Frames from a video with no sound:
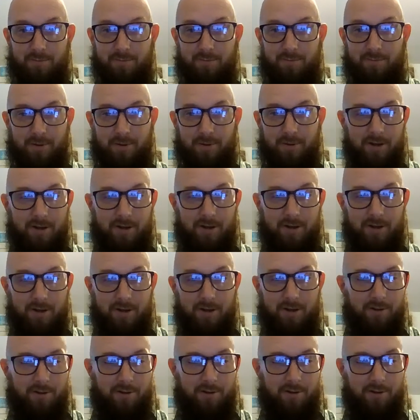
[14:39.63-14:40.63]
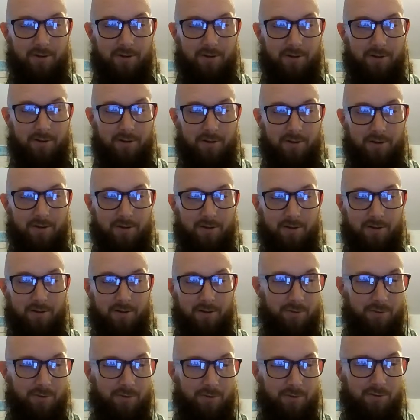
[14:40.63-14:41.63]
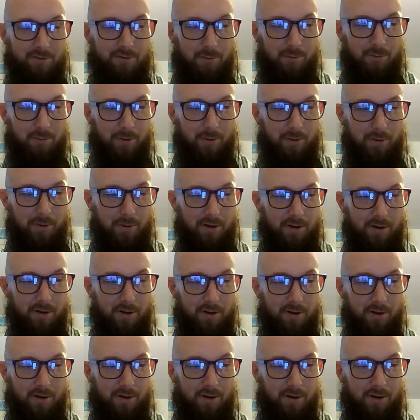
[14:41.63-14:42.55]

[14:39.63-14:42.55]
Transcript: Plain and simple stupidity.